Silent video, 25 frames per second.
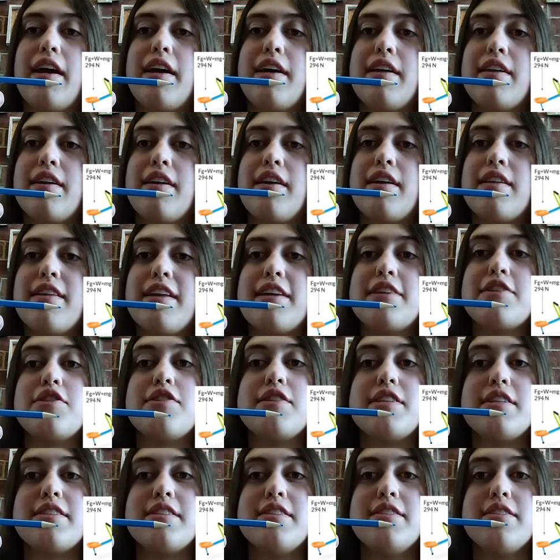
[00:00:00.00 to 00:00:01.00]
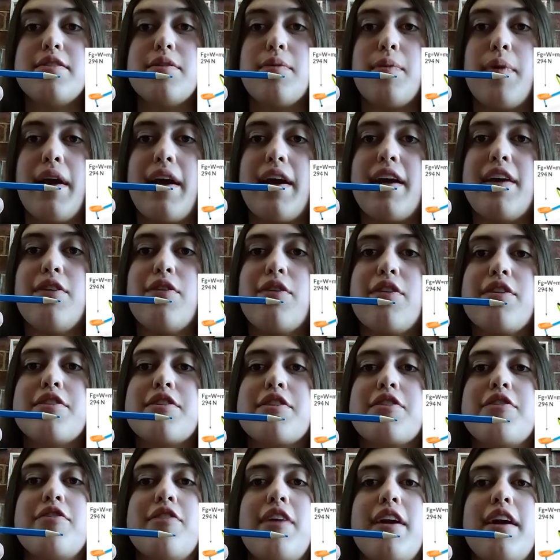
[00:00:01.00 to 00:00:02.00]
a lesser distance away in order
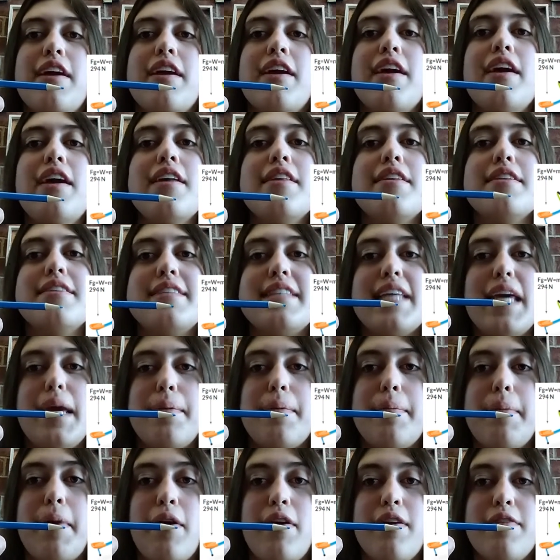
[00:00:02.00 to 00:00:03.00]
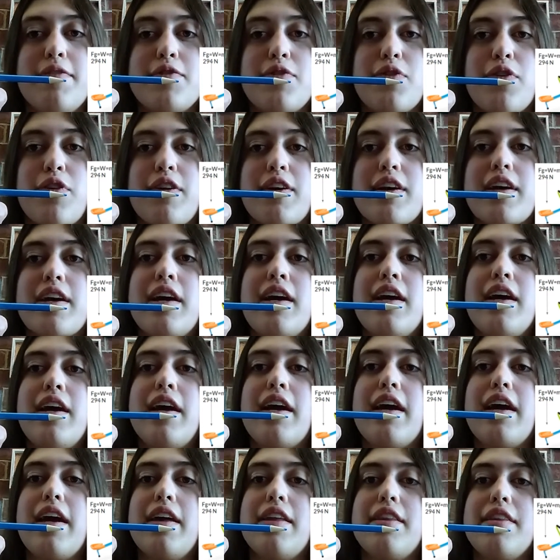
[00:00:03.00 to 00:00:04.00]
to create the same amount of torque
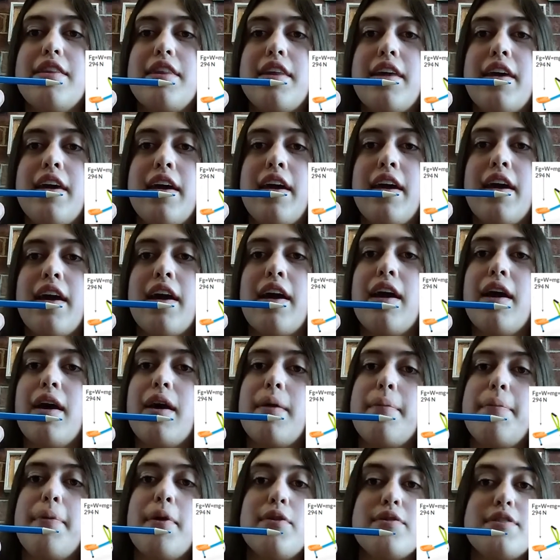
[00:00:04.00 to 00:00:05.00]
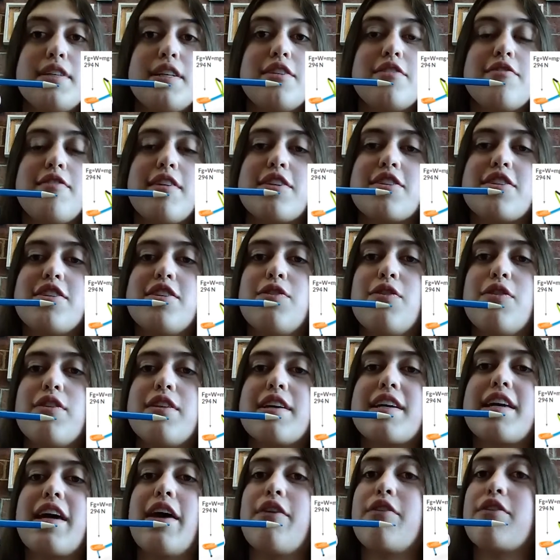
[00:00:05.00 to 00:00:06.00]
in the opposing direction or
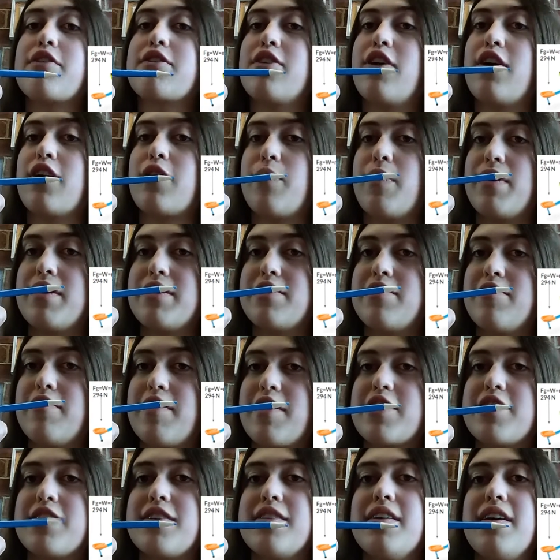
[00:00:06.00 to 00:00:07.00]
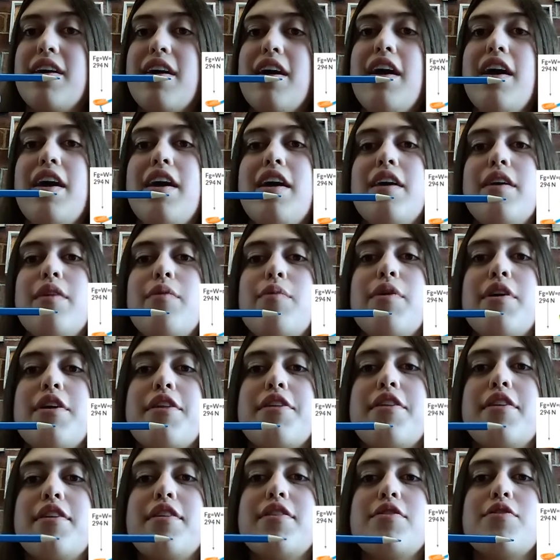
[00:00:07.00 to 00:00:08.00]
the counterclockwise direction.
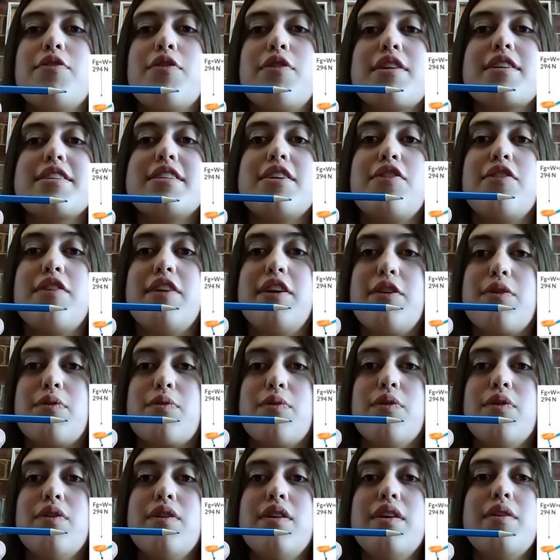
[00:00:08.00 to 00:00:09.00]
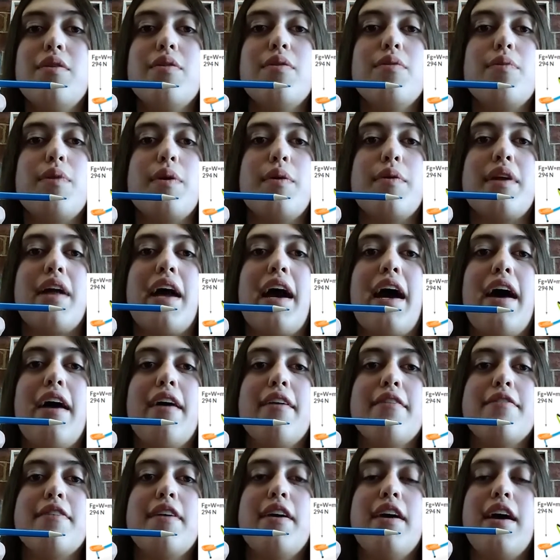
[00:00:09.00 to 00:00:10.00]
With torques that are equal, we would
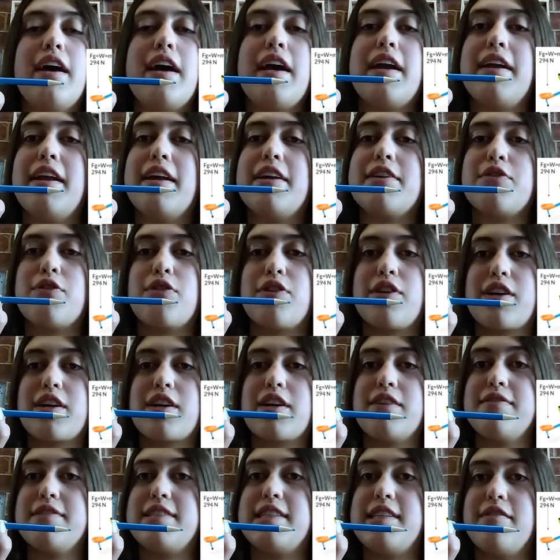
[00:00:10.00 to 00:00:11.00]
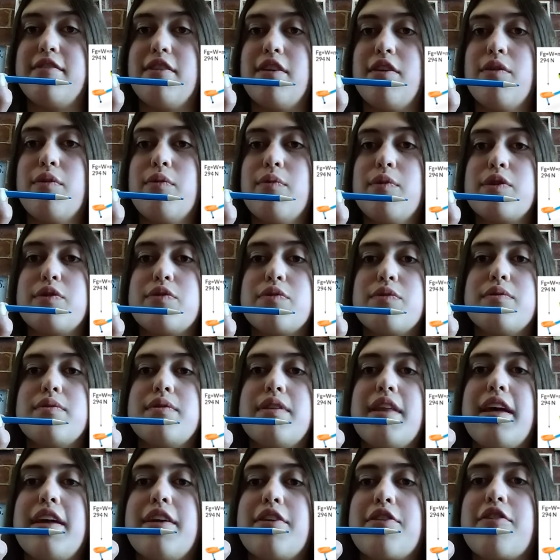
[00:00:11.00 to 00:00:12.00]
have a net torque of 0, which would
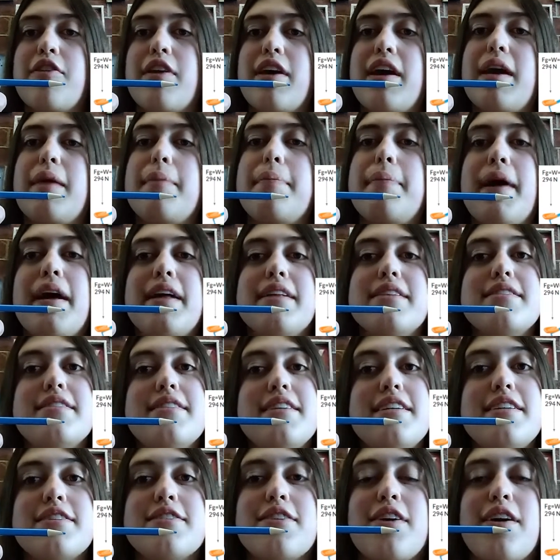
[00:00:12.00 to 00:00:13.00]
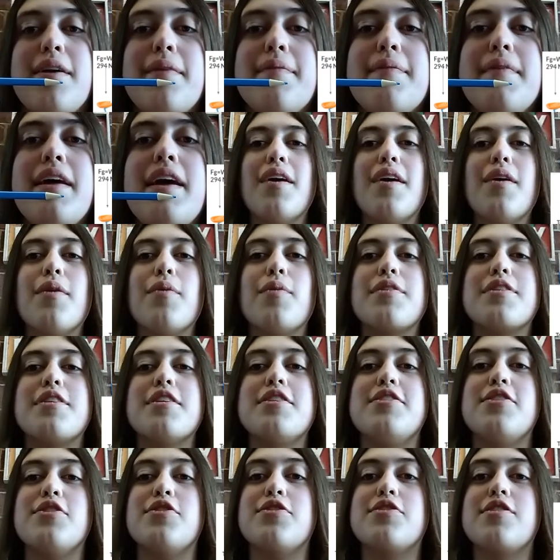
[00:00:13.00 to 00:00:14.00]
then create a balanced seesaw. With the
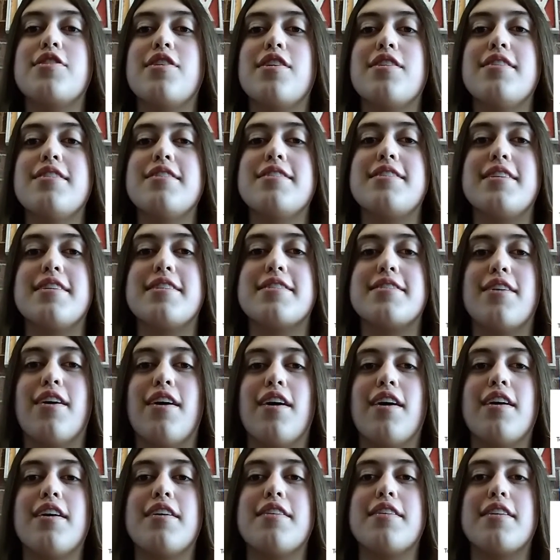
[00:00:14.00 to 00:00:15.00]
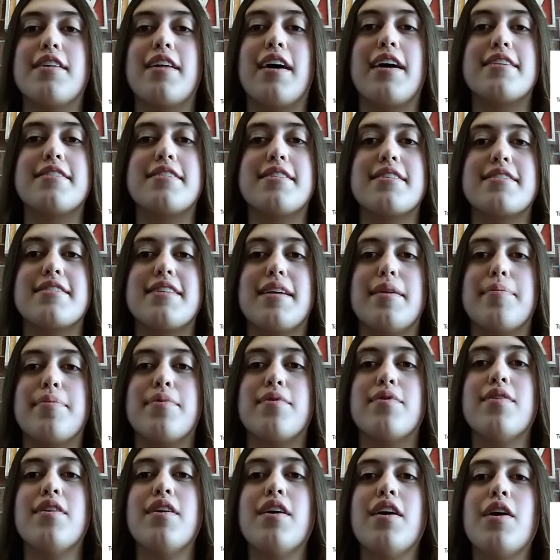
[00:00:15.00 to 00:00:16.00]
children on the seesaw in the last
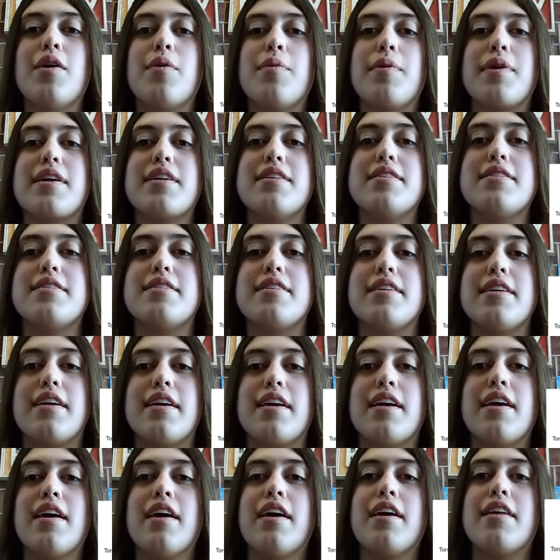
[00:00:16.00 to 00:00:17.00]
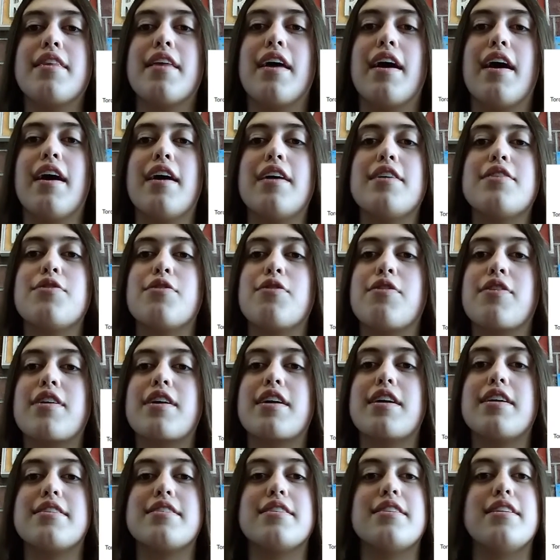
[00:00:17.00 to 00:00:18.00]
example, we can see that
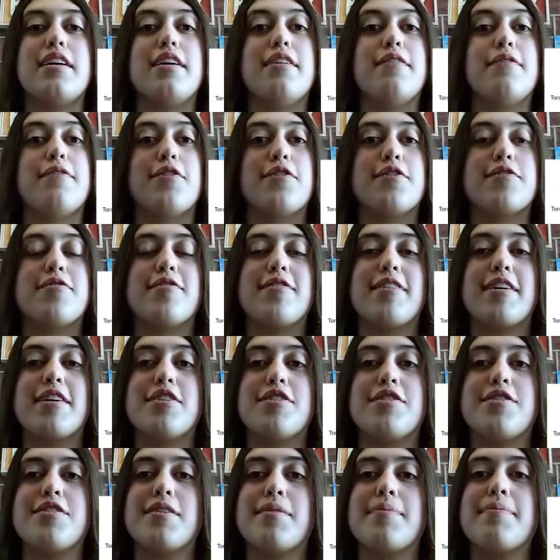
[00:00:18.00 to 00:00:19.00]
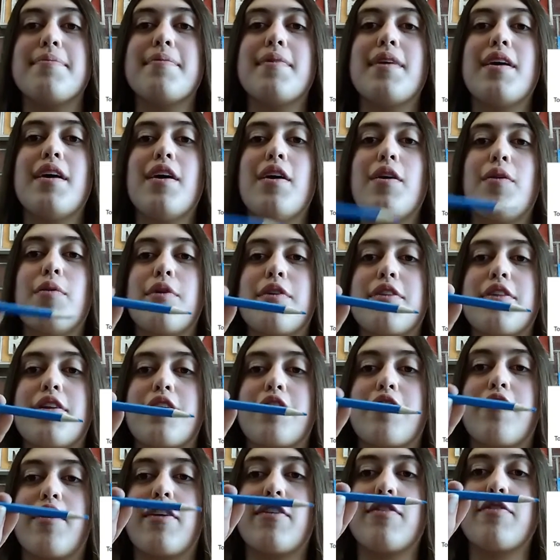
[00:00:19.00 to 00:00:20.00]
torque is an inverse relationship. With a
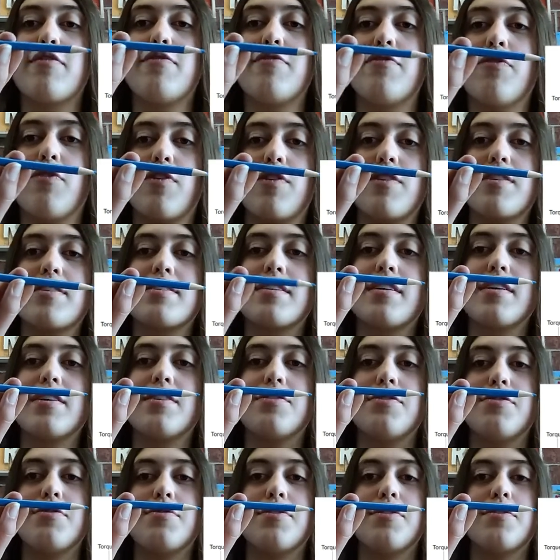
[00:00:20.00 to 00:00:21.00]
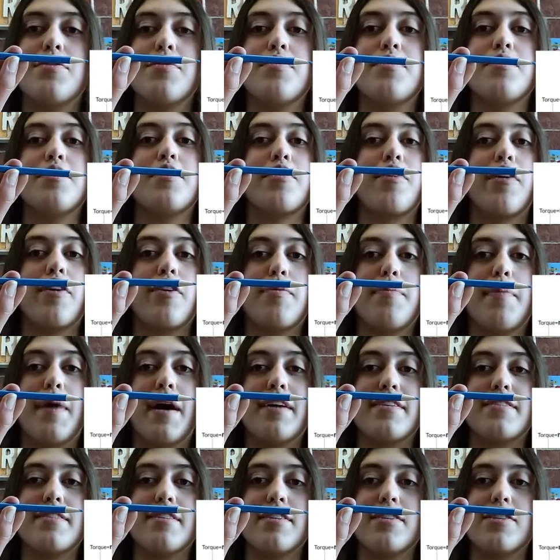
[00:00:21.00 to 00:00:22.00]
greater force due to the greater
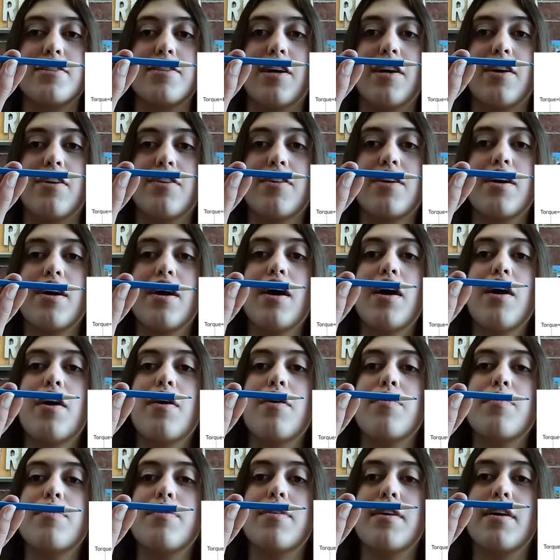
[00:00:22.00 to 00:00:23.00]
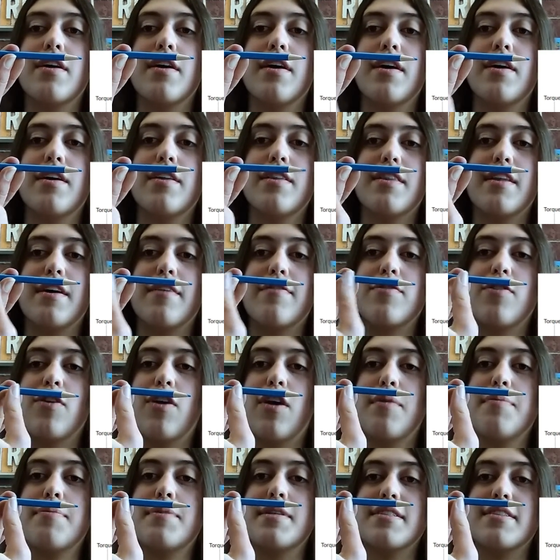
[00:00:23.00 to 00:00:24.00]
mass of the child, the lever
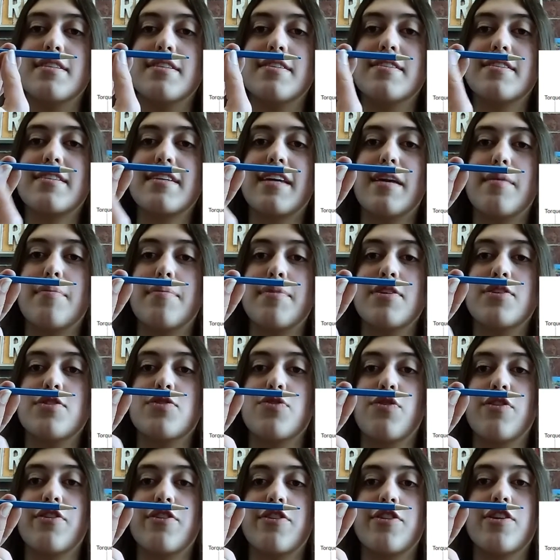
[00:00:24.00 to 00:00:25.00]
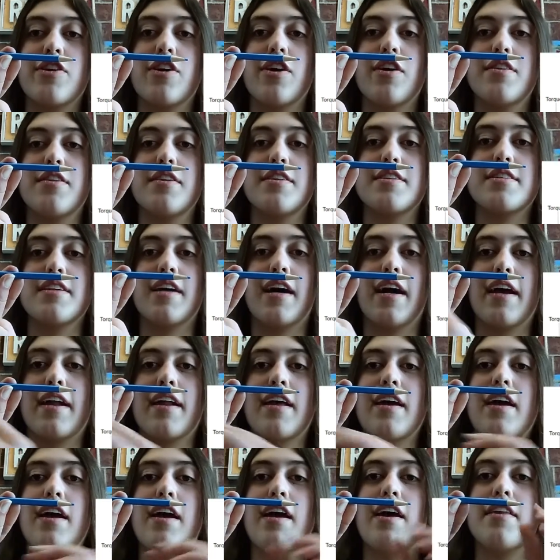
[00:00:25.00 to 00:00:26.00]
arm distance can be shorter on this
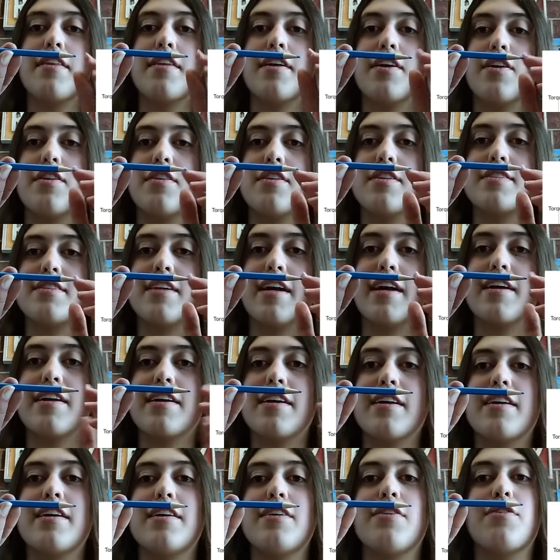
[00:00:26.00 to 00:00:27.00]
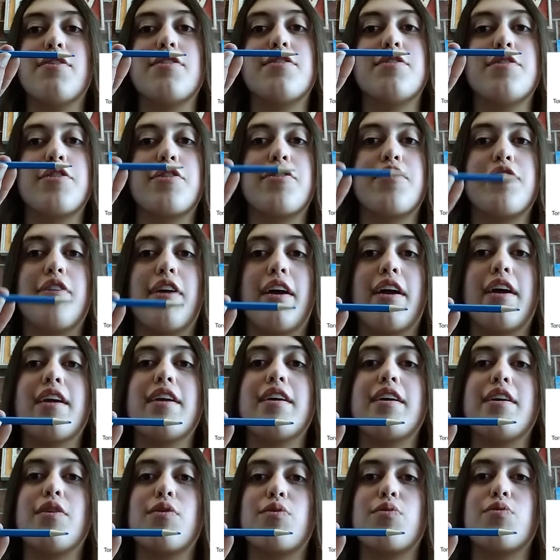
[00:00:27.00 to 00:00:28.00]
side than on this side in order to
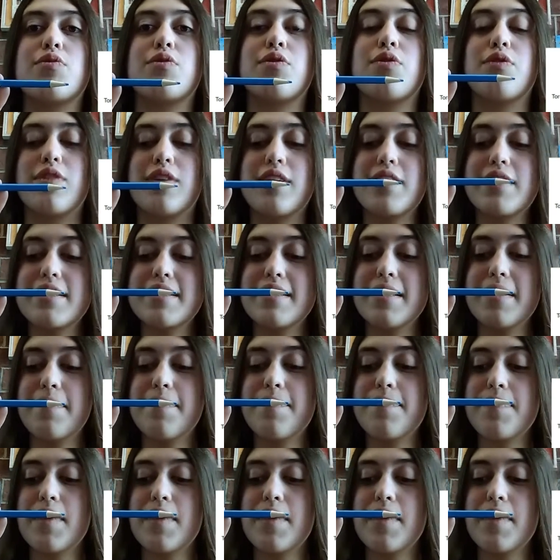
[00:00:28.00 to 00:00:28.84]
create equal torques.